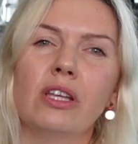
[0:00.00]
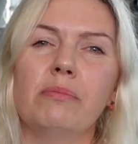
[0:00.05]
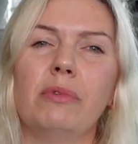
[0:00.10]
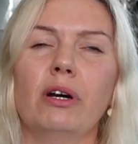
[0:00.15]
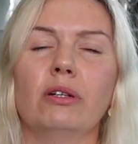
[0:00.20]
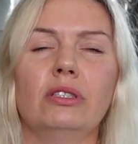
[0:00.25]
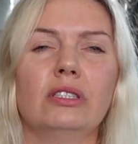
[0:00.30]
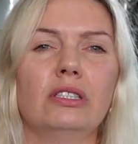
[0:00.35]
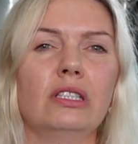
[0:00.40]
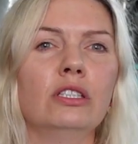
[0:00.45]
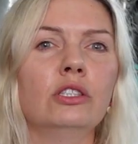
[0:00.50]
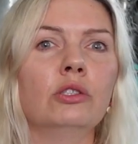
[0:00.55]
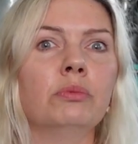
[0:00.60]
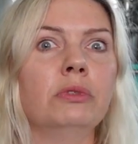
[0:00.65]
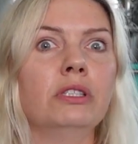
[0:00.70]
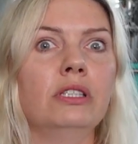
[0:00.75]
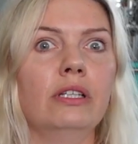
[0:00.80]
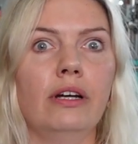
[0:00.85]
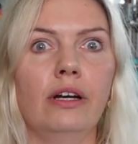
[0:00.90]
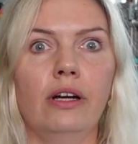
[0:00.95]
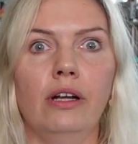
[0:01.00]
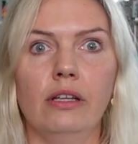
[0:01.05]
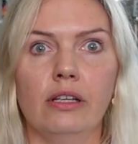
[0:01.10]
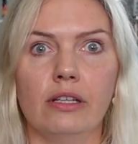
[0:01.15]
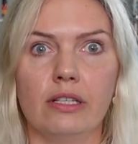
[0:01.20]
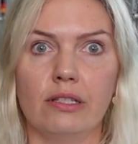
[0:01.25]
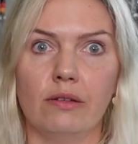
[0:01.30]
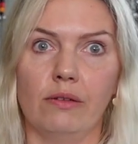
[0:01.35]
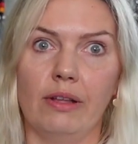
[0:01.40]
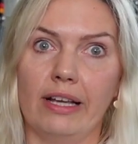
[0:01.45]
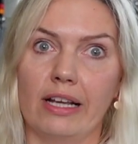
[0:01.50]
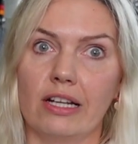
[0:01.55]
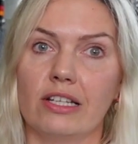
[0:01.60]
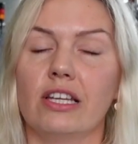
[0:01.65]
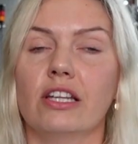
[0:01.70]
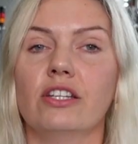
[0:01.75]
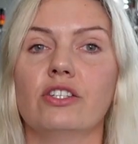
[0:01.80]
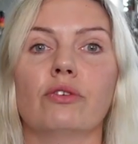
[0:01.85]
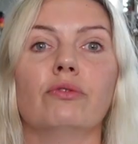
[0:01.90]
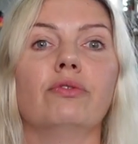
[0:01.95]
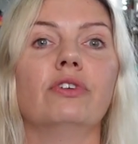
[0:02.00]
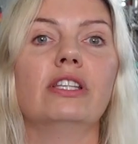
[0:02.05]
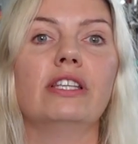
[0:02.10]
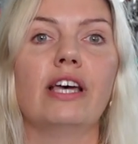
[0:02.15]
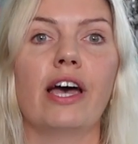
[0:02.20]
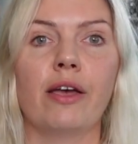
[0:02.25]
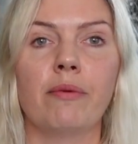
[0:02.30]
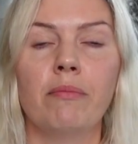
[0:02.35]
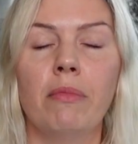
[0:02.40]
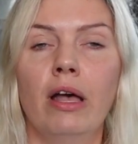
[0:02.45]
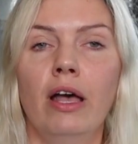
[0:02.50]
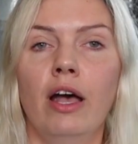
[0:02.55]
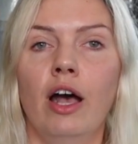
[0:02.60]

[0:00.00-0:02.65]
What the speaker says: about it a little bit earlier, so like a changeover time,